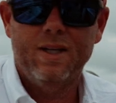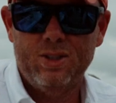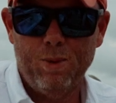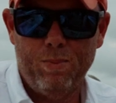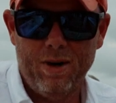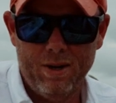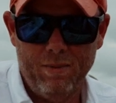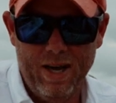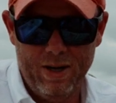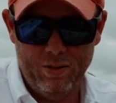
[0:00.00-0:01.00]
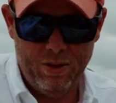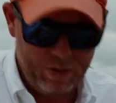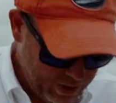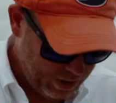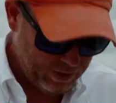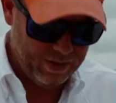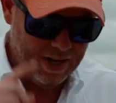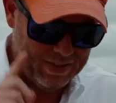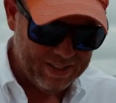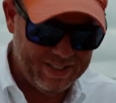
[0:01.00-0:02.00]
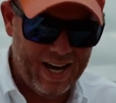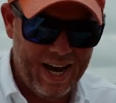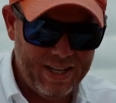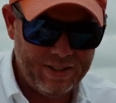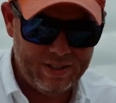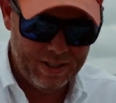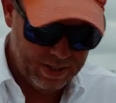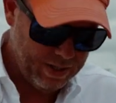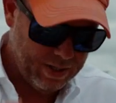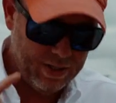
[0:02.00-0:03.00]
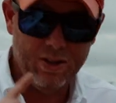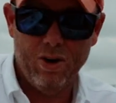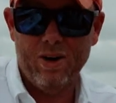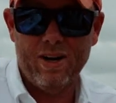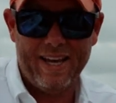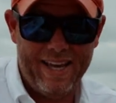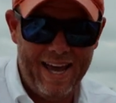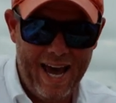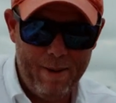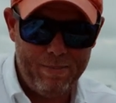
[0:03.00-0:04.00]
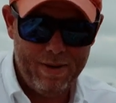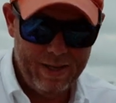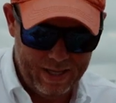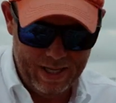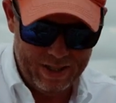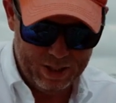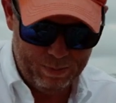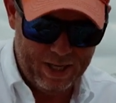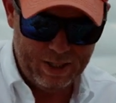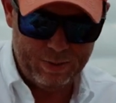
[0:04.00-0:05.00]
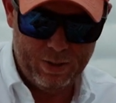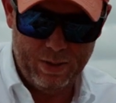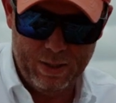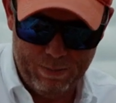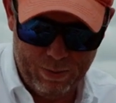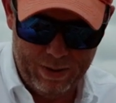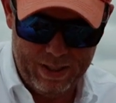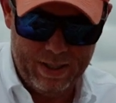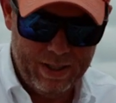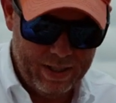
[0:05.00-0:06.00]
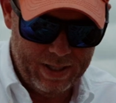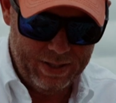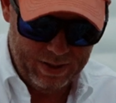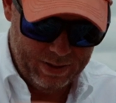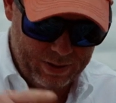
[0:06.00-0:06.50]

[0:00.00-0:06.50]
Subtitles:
So bottom line with hooks, you've got the size, the hook gap, again, the space between the point and the